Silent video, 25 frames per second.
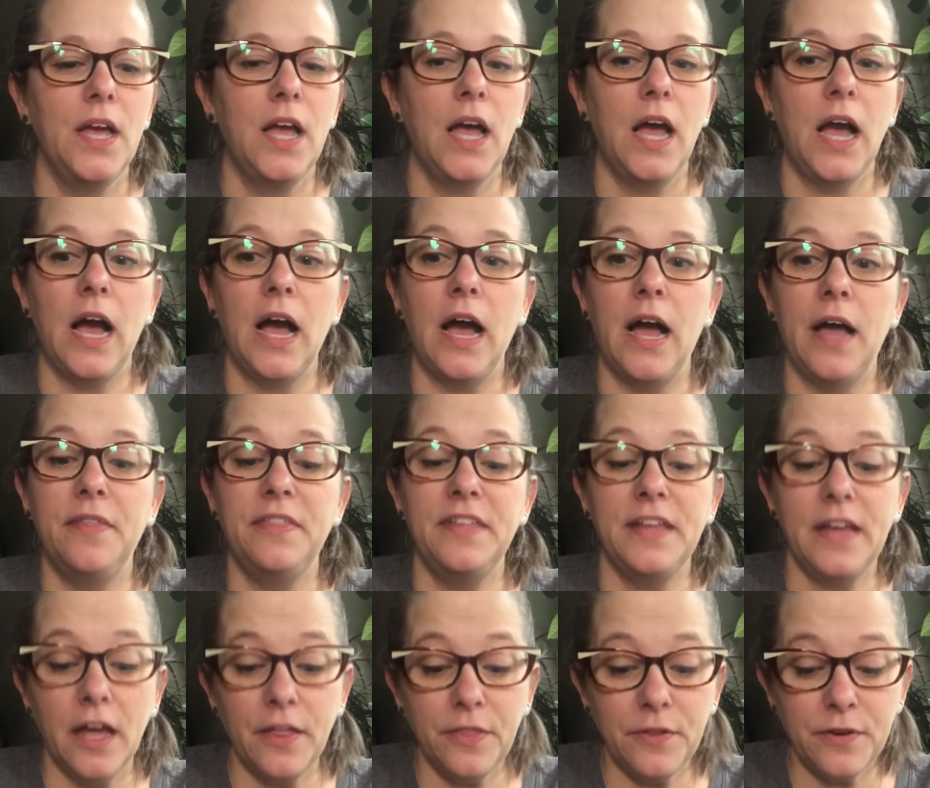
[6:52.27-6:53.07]

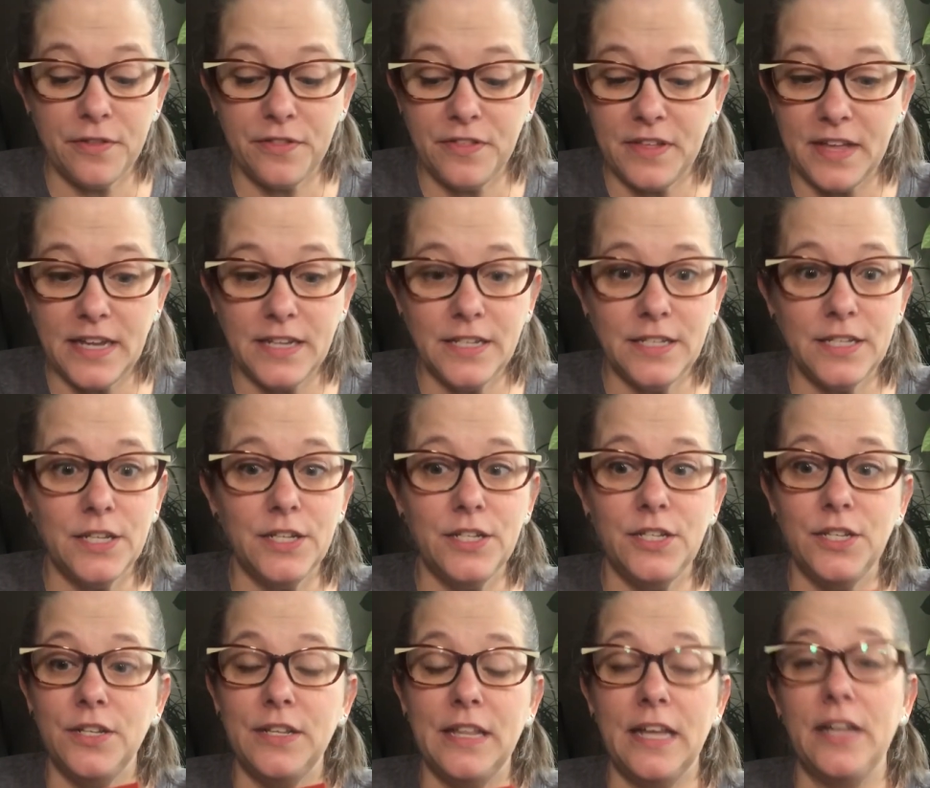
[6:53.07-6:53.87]
The other thing to
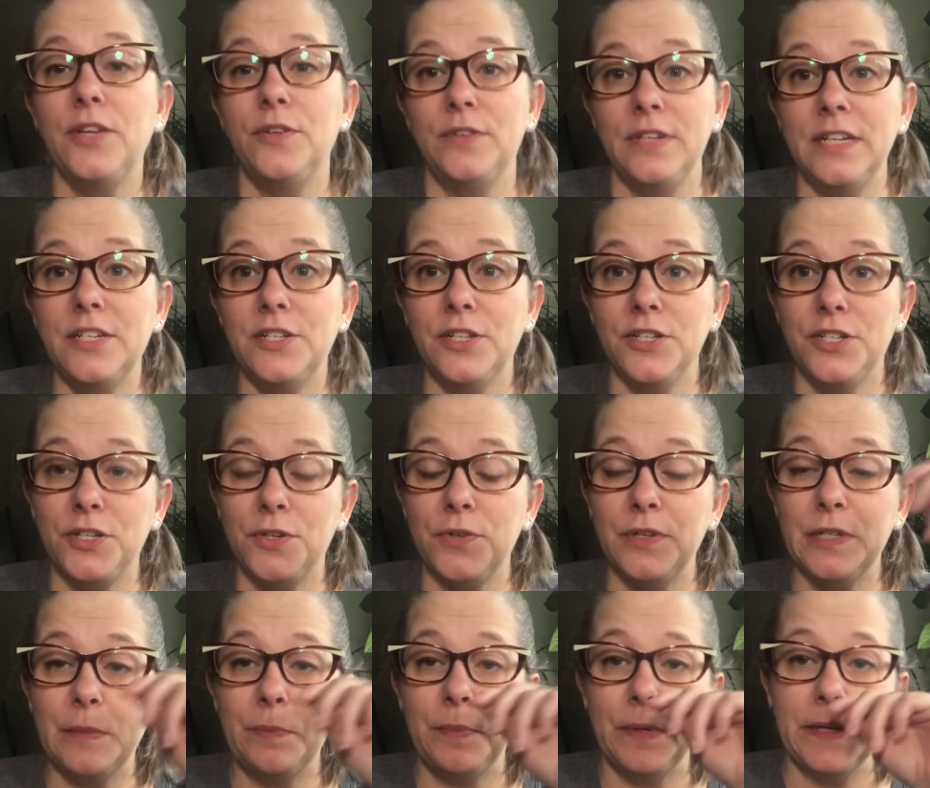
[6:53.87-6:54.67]
do that you need to
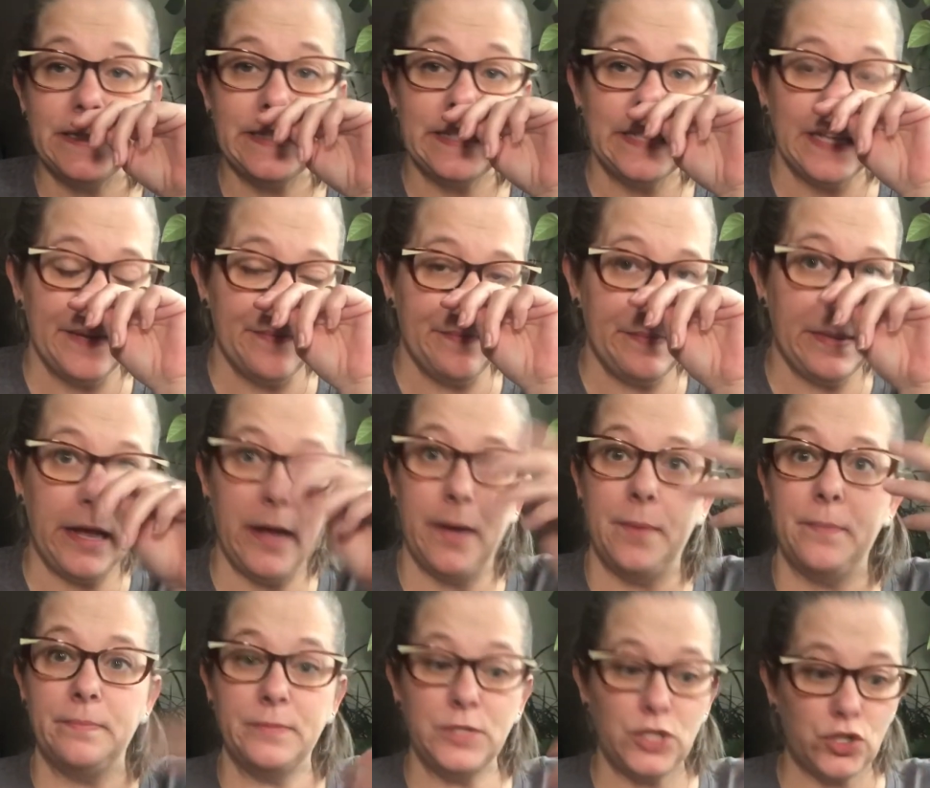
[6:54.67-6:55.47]
do is put
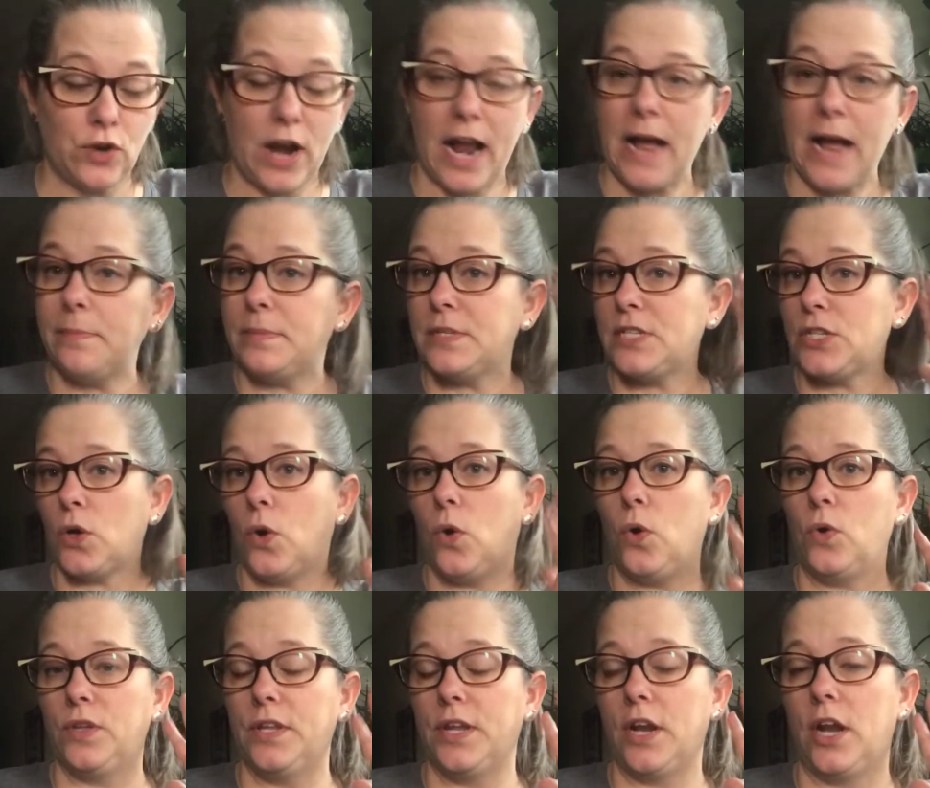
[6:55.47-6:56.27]
some straps to
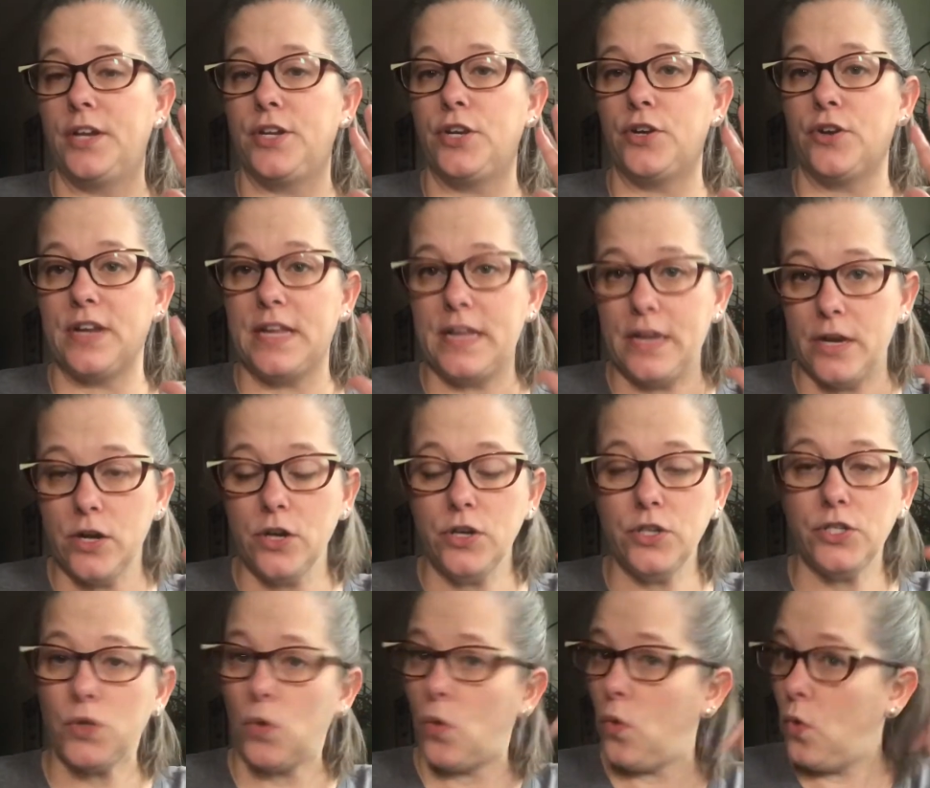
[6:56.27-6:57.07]
hold it on your
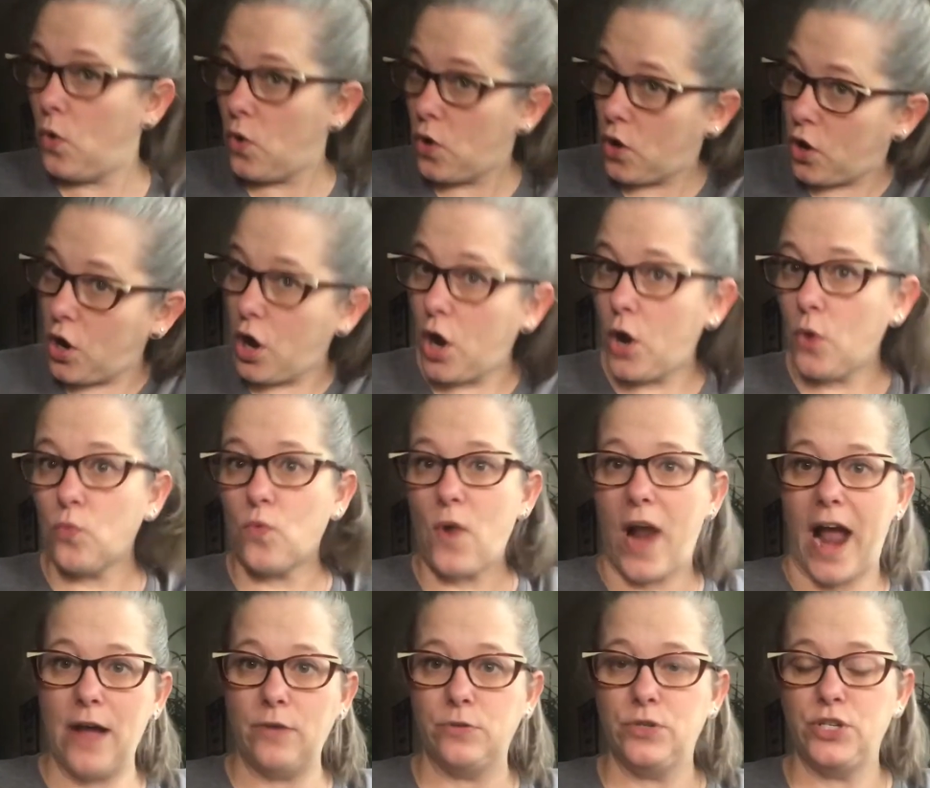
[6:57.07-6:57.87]
ears or
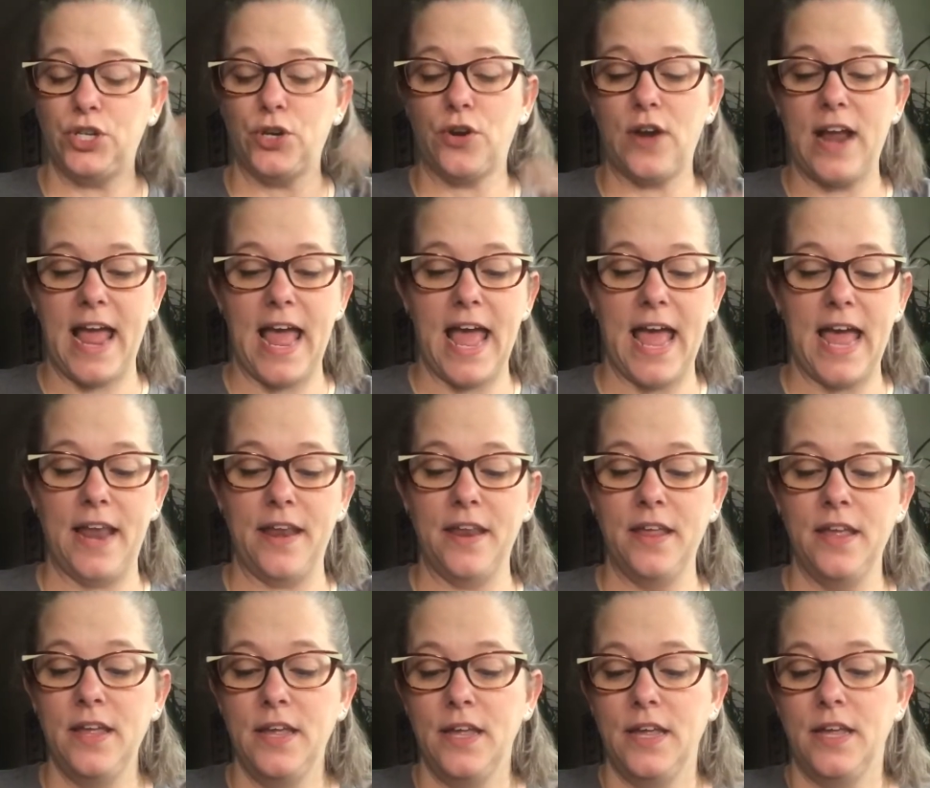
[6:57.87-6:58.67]
around your head.
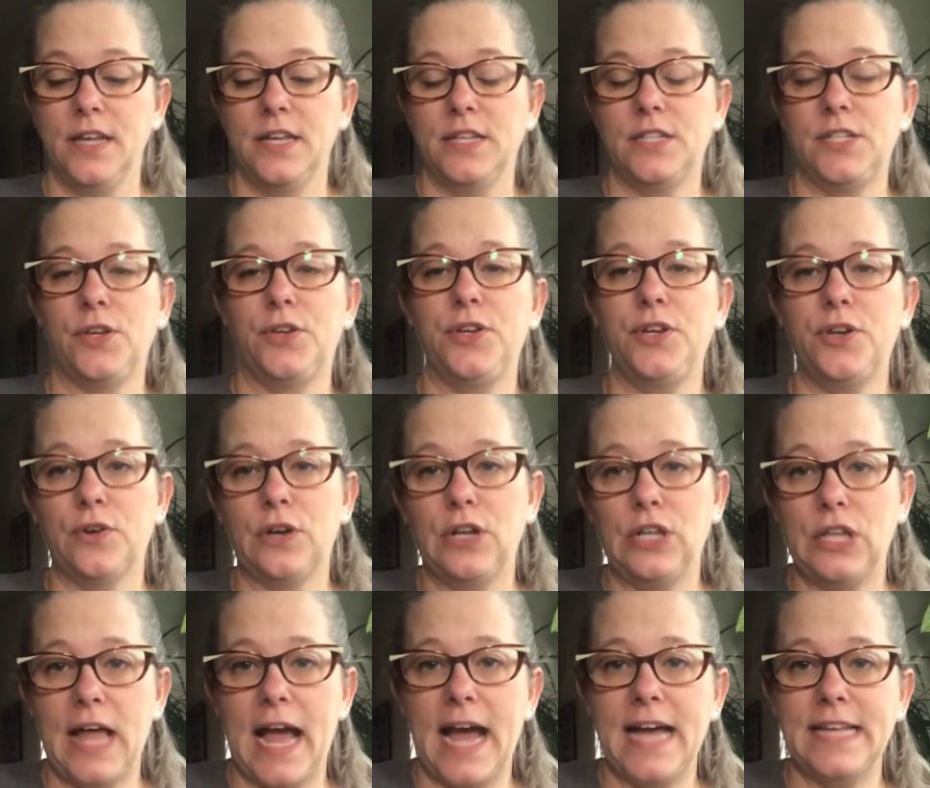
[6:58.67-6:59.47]
So your
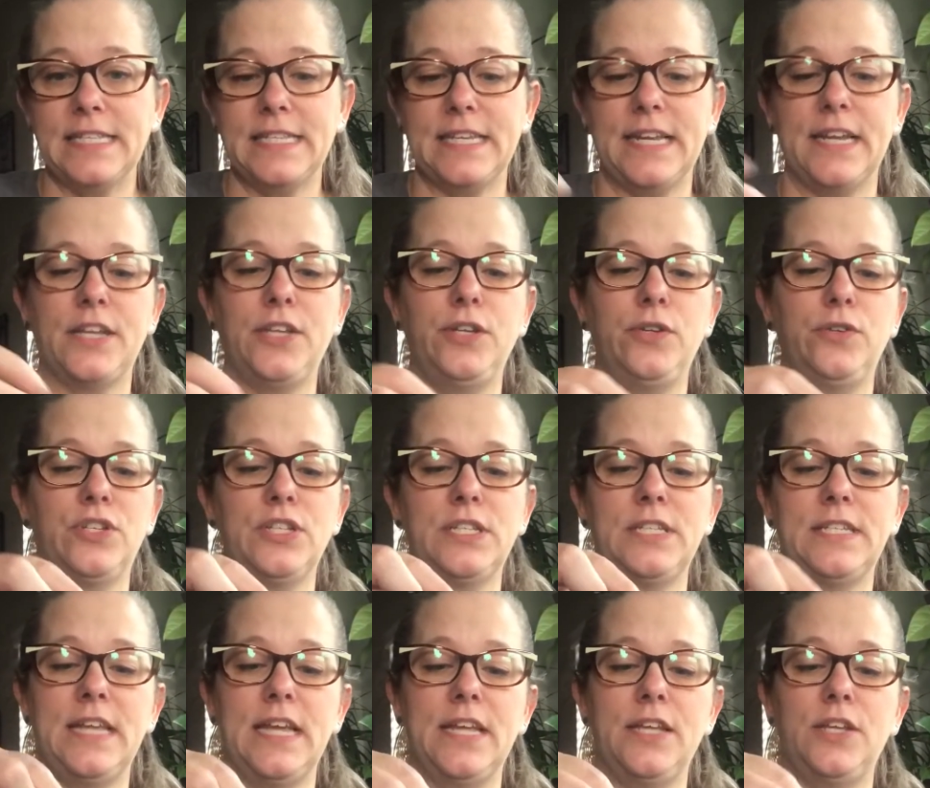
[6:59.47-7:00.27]
elastic, you
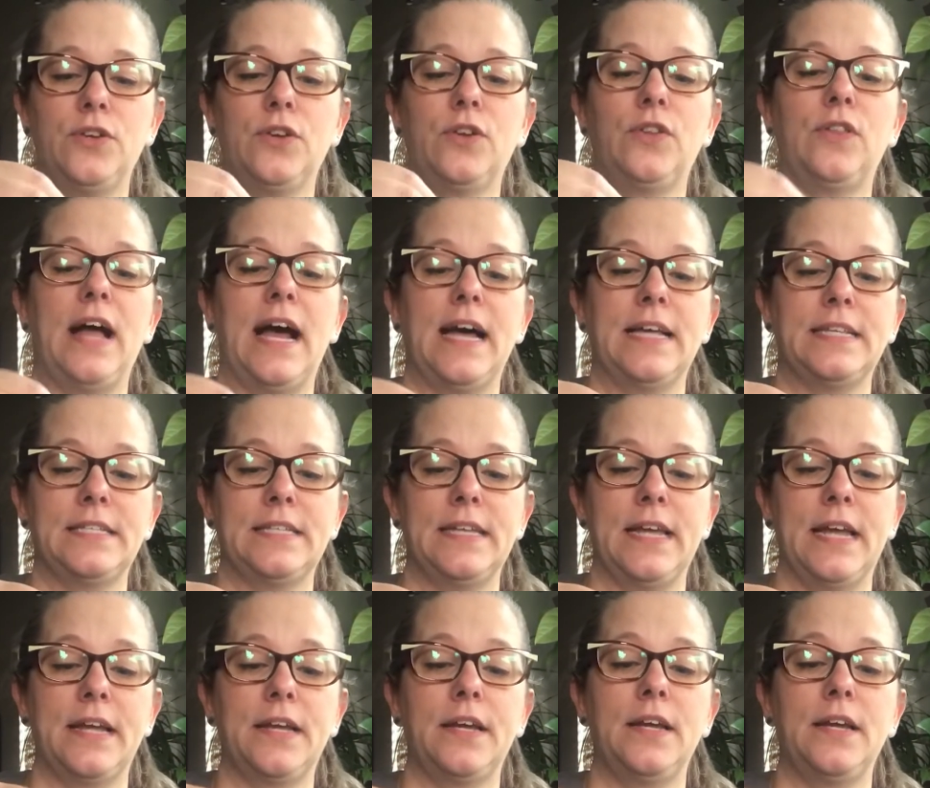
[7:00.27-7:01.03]
just take your elastic.